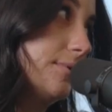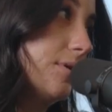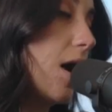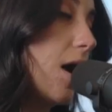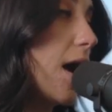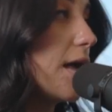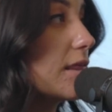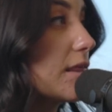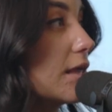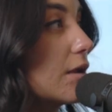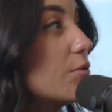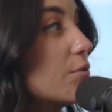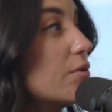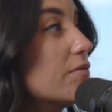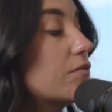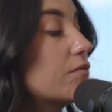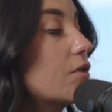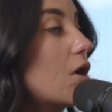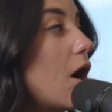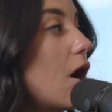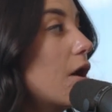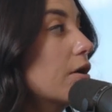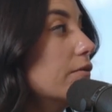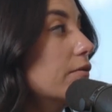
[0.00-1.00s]
I think we've
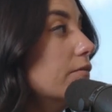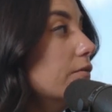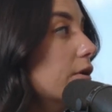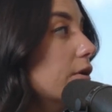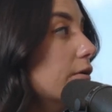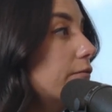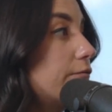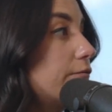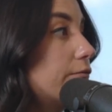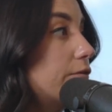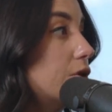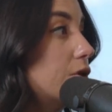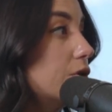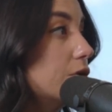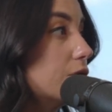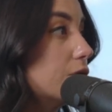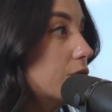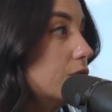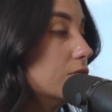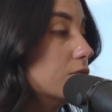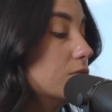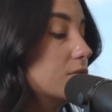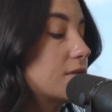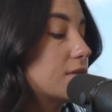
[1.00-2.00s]
gone over a
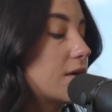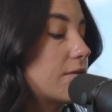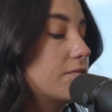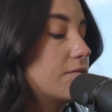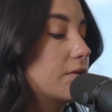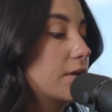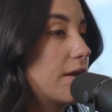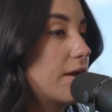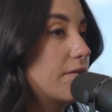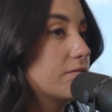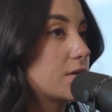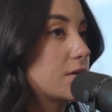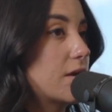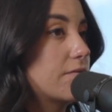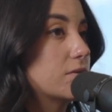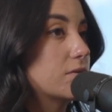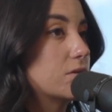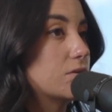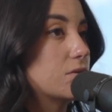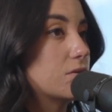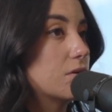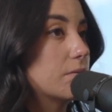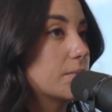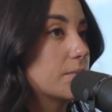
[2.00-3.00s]
few. Definitely have to have a
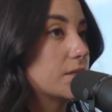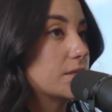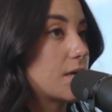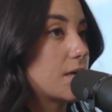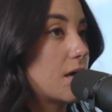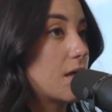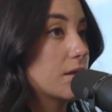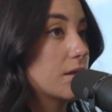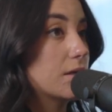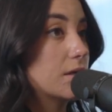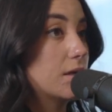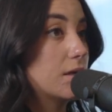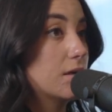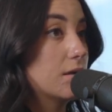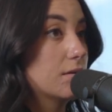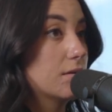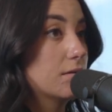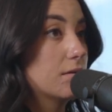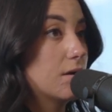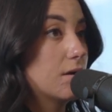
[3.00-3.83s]
student mentality.